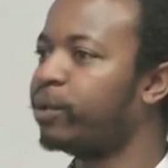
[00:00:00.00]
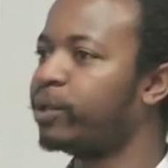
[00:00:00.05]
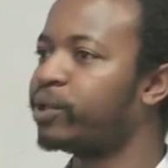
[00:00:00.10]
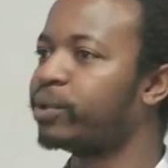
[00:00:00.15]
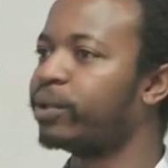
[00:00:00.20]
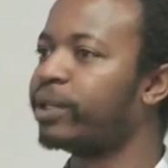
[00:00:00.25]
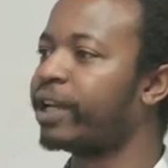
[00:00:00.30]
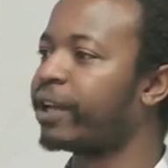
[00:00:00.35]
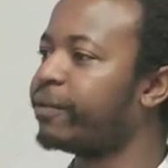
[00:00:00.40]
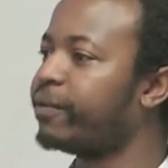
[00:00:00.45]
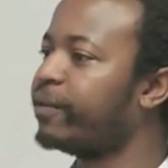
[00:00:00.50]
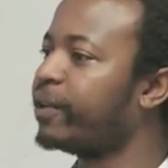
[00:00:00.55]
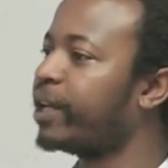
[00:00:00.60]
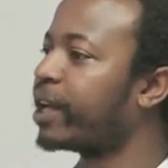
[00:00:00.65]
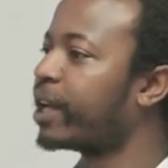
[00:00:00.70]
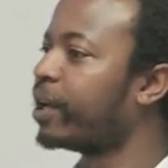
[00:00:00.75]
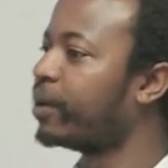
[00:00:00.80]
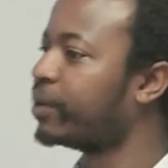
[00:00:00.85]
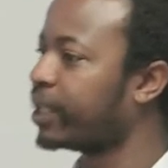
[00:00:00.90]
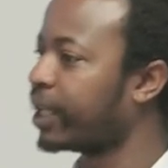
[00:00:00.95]
which will like
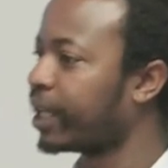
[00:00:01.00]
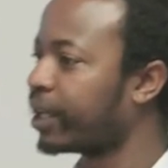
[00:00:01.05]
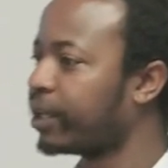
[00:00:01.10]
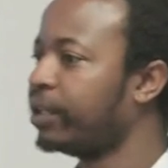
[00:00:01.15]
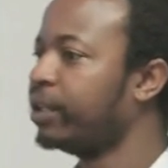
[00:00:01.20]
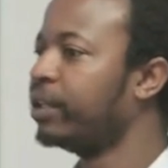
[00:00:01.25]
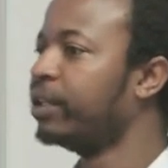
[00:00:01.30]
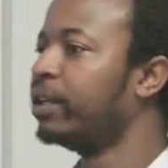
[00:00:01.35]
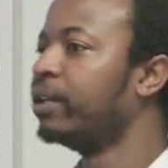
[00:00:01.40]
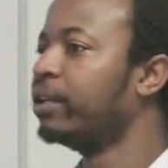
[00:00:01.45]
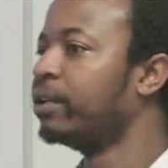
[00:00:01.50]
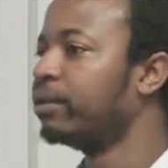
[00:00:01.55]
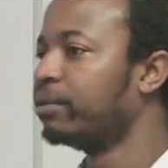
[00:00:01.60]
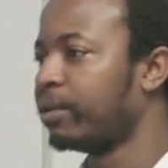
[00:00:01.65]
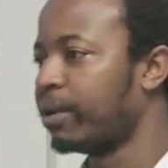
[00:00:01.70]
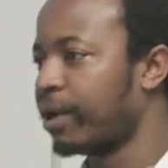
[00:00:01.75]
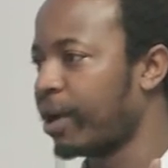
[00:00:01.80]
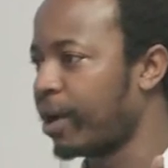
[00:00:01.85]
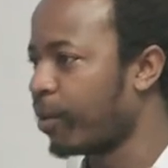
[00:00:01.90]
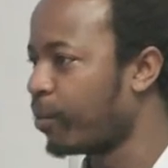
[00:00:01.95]
figure out like
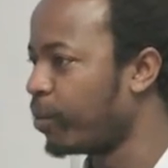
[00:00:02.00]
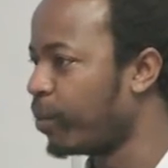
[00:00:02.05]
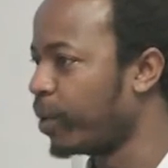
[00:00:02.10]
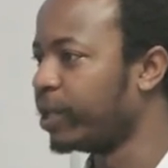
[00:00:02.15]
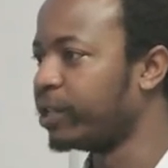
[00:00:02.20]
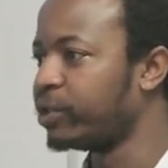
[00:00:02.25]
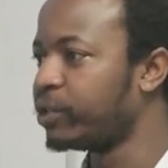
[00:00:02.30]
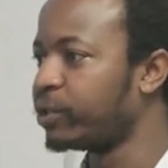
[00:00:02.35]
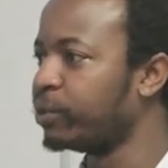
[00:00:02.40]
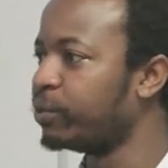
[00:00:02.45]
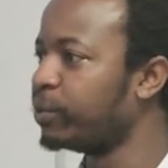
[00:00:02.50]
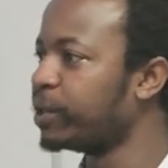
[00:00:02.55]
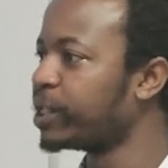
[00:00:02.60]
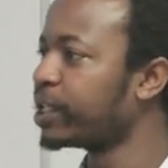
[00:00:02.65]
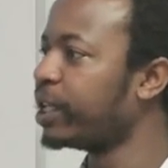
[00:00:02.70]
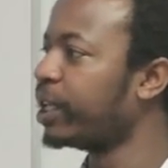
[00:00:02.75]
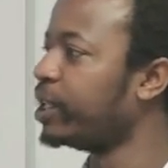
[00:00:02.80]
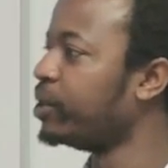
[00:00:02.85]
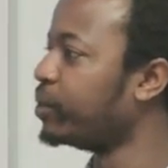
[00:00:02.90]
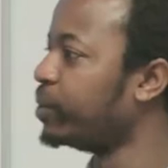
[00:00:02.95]
when should we
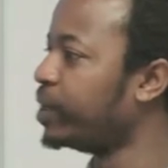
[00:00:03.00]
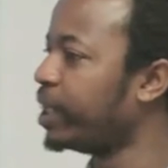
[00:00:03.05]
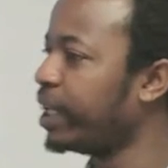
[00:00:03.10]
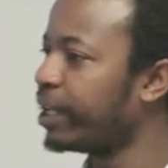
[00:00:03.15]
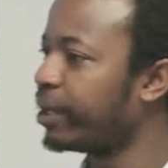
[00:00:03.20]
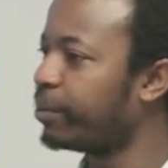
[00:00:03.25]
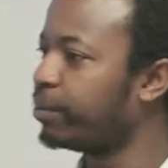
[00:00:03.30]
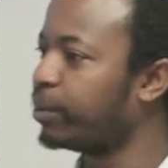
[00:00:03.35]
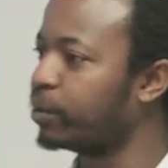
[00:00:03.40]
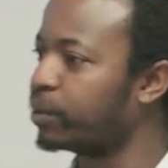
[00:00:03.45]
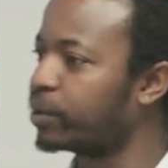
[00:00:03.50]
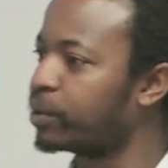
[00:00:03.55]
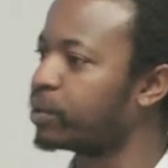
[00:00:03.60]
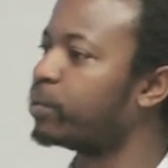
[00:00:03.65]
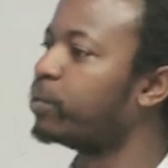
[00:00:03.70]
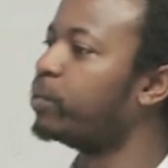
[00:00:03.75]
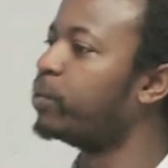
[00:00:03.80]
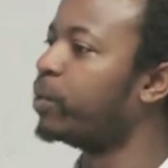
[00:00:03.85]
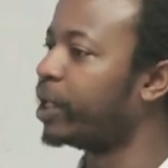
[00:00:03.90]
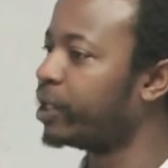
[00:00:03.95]
schedule data pools,
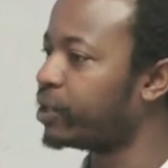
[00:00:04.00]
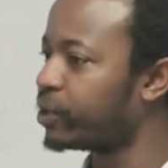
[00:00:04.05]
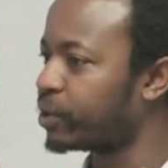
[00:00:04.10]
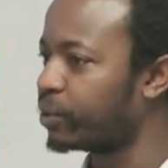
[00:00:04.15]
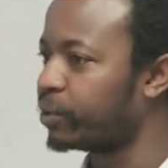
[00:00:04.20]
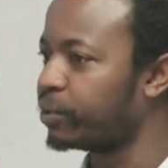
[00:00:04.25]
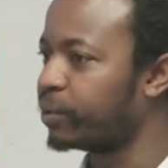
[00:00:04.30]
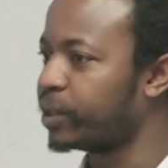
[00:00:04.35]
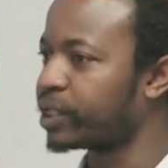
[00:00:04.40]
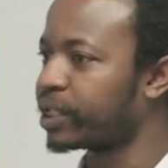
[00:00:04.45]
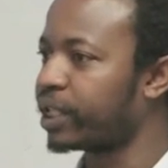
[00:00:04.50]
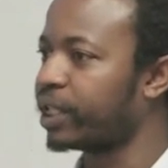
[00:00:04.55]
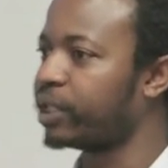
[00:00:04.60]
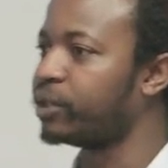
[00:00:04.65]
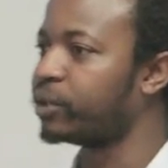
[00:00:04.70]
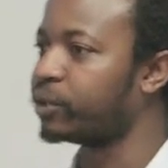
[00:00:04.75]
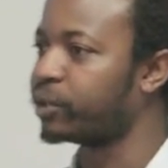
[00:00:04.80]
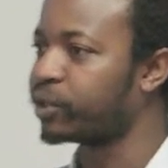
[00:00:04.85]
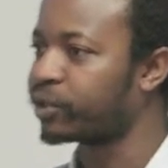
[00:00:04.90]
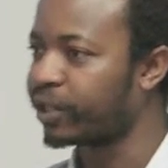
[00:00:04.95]
when should we
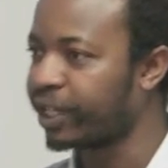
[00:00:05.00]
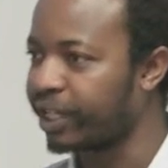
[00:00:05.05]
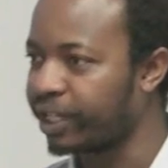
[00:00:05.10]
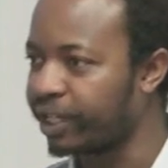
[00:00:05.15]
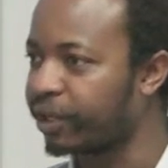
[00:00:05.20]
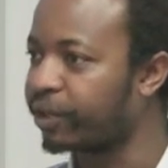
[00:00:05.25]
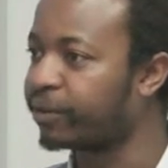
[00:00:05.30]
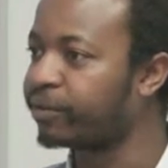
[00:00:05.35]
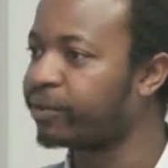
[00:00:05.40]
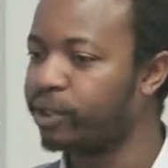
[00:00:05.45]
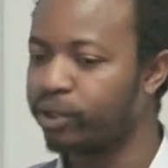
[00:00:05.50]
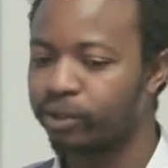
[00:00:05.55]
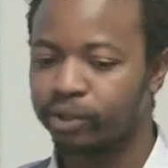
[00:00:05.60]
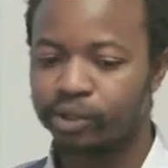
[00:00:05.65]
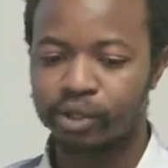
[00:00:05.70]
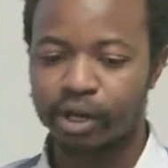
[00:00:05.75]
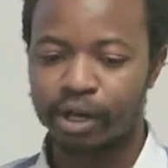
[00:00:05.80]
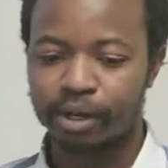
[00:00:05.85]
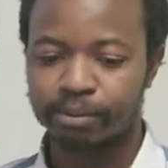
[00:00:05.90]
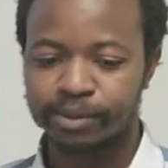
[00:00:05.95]
schedule training of new
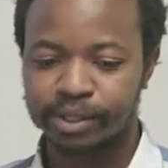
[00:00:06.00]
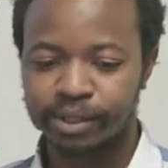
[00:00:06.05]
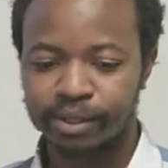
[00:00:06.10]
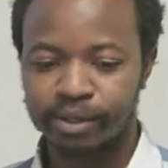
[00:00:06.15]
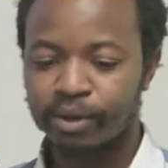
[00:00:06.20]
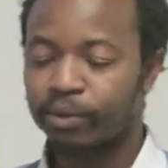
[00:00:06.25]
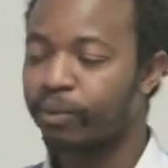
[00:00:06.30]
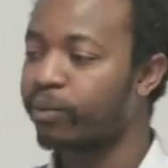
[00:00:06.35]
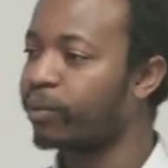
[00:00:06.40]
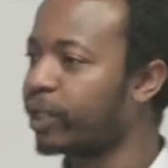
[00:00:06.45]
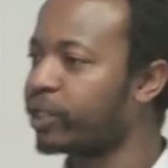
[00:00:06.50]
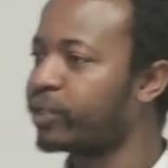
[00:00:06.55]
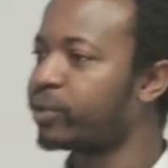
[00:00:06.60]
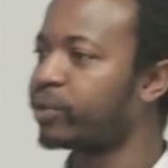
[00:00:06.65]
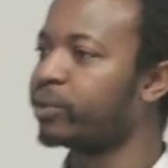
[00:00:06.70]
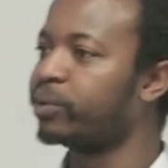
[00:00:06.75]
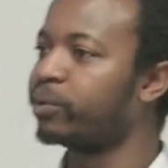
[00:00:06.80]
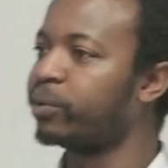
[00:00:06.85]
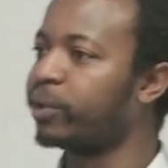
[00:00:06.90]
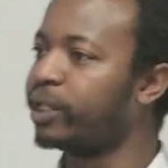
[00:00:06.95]
jobs, when
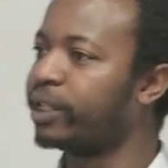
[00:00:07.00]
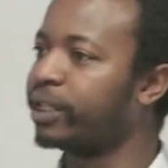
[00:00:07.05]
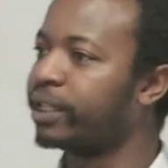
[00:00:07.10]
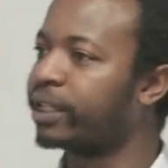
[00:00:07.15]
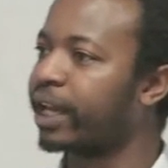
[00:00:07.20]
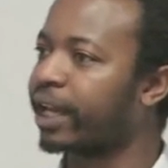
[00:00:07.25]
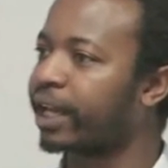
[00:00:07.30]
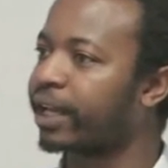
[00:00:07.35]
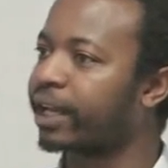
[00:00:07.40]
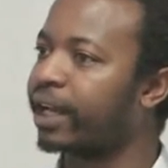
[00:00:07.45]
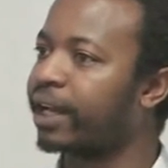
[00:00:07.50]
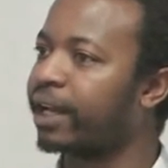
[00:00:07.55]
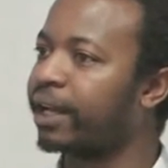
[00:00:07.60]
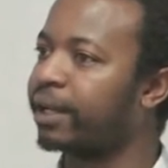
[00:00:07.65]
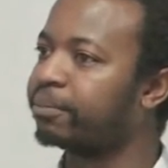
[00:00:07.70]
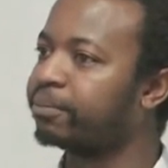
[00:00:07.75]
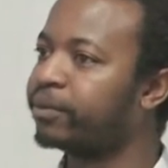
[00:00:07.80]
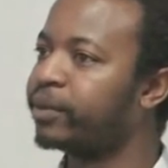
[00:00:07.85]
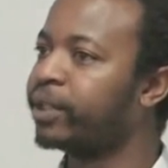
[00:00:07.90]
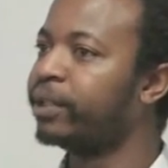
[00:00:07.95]
should we like
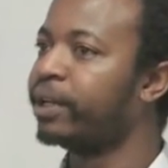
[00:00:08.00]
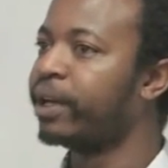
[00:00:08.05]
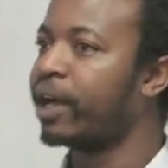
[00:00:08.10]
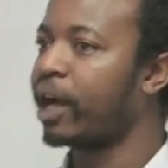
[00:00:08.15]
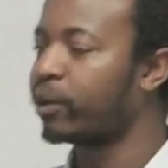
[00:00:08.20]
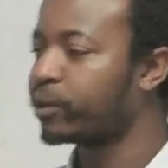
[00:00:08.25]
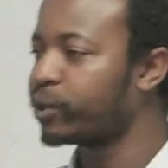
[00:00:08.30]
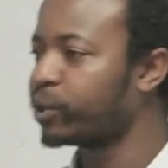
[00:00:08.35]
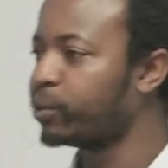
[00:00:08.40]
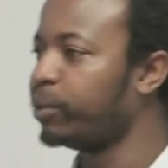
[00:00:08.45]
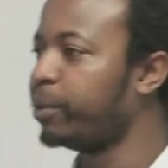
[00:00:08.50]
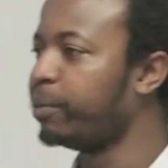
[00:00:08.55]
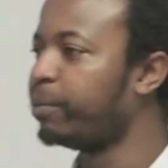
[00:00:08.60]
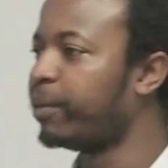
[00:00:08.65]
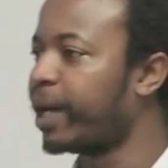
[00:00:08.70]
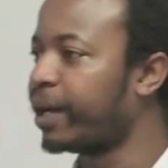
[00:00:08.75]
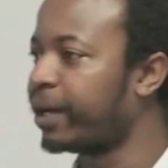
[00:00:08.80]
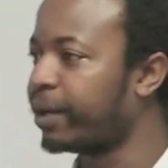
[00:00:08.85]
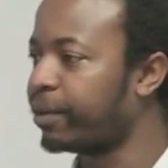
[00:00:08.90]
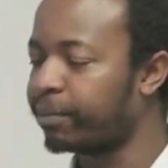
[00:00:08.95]
um, how should we
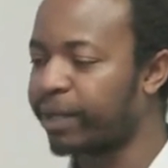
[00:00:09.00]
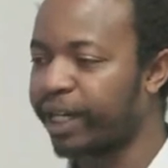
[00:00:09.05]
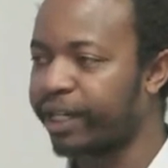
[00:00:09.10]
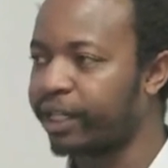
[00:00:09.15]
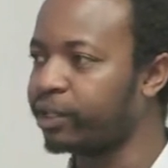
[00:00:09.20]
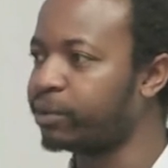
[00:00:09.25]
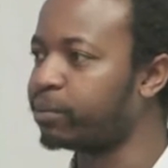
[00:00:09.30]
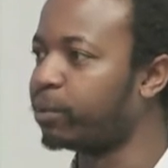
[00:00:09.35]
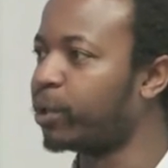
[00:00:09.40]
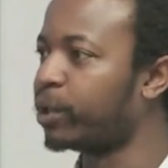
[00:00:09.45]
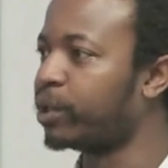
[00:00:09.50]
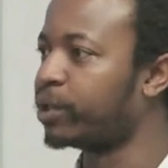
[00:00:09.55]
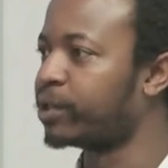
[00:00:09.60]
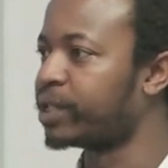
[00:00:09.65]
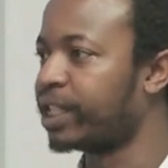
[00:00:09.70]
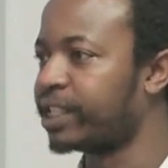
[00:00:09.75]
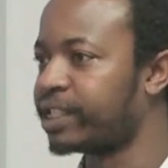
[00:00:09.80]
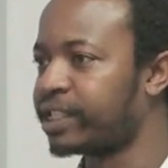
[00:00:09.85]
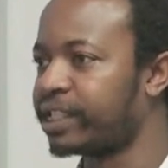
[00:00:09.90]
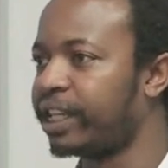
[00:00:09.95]
ma manage models?
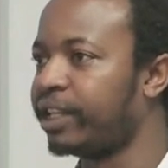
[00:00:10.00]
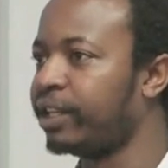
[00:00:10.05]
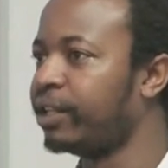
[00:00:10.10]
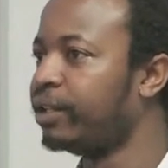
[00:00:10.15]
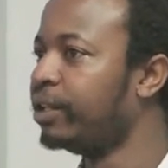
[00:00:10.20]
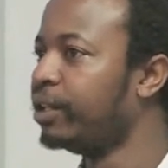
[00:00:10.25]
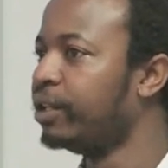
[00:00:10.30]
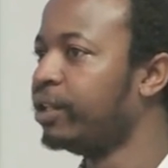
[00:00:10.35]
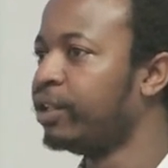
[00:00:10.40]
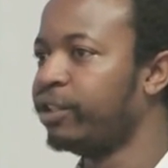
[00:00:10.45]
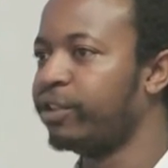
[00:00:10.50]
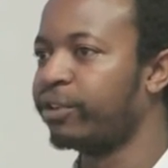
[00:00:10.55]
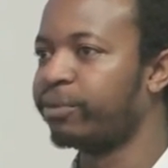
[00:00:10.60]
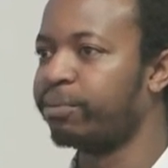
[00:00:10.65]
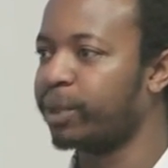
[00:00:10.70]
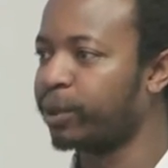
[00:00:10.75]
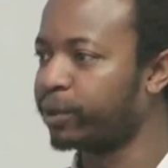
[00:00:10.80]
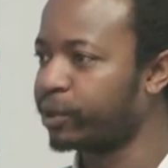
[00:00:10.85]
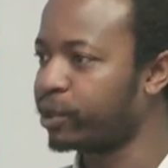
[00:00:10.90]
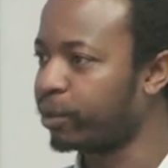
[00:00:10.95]
Let's say you've
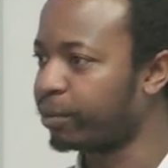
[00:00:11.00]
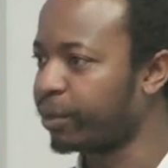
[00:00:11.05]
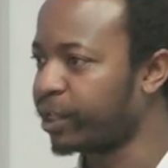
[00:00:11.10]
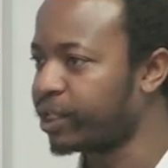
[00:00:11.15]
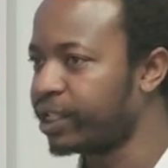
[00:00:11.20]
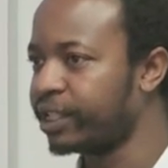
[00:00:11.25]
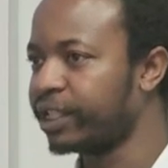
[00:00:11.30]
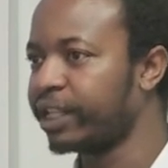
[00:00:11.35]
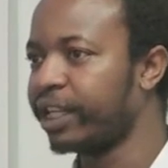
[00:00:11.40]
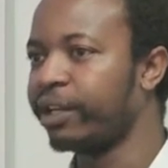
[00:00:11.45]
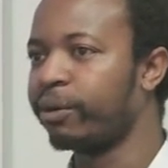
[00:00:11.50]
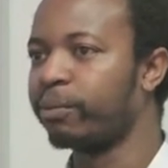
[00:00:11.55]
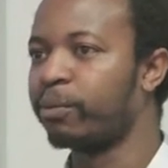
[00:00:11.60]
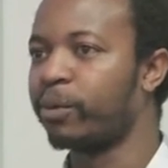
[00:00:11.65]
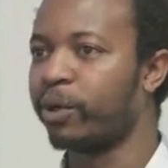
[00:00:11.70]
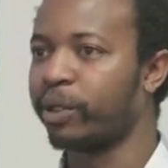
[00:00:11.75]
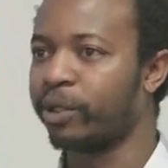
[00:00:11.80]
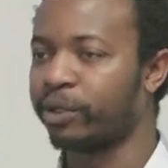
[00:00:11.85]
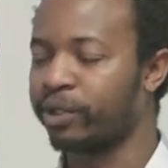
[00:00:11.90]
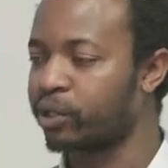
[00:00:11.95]
built your machine learning
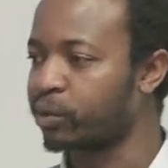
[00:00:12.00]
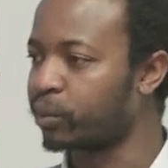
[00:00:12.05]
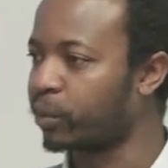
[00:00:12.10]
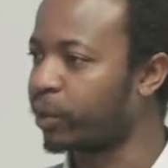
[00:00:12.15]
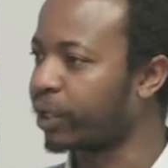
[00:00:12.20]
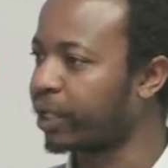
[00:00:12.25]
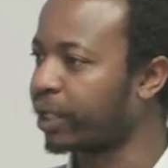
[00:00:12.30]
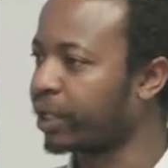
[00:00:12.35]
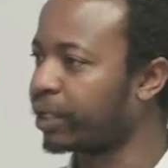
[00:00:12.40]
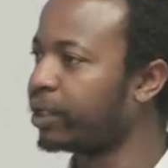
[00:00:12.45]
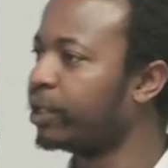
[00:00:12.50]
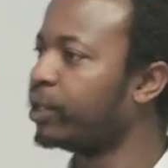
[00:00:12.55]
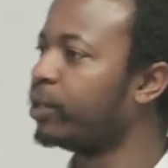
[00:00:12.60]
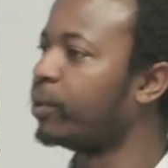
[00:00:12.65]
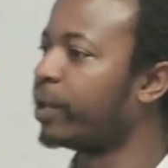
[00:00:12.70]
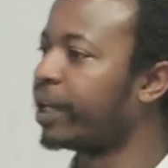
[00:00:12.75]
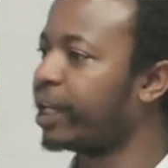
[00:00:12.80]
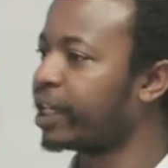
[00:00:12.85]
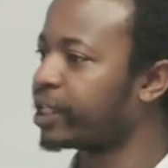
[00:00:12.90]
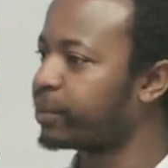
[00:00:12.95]
model, it's working, you
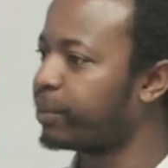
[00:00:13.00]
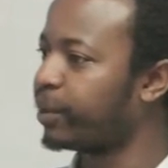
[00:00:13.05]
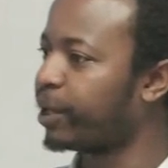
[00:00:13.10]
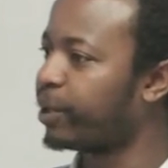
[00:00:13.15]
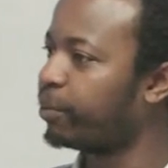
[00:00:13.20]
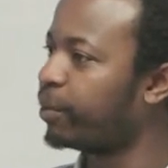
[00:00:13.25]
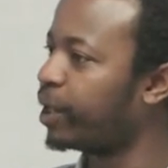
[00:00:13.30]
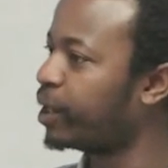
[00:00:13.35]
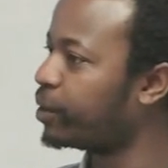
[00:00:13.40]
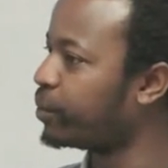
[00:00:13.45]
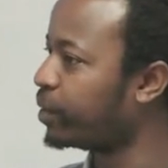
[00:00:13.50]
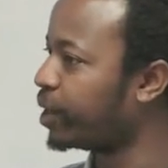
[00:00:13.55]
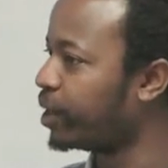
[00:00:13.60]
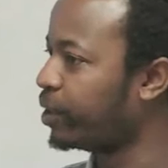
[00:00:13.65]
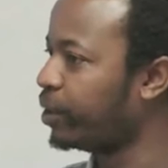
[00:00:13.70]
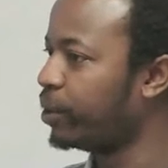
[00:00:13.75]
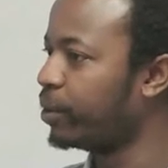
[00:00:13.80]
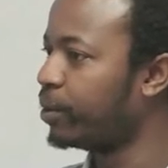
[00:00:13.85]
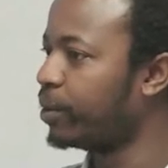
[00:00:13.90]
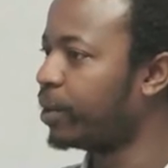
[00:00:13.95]
want to experiment with a
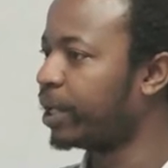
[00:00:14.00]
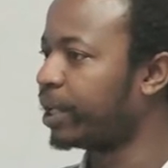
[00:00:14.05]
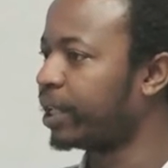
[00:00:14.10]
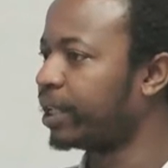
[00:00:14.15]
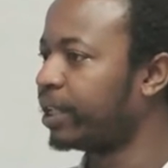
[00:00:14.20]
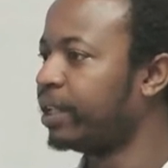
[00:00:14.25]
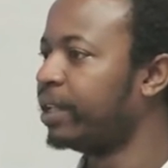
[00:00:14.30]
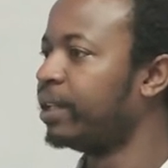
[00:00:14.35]
new one